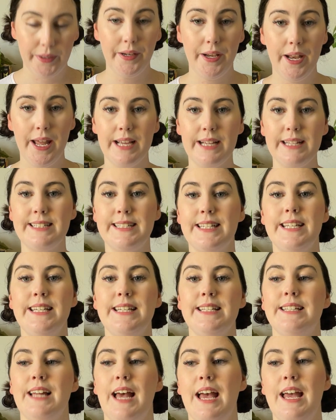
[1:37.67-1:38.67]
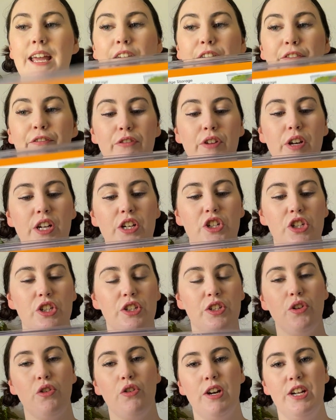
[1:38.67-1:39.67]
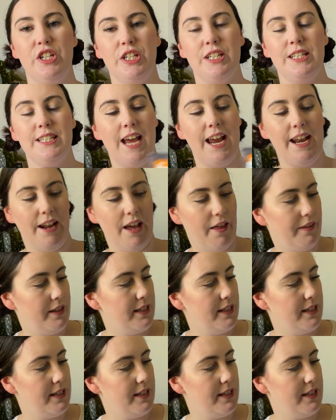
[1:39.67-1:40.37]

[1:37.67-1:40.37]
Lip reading: Next is a fridge storage container.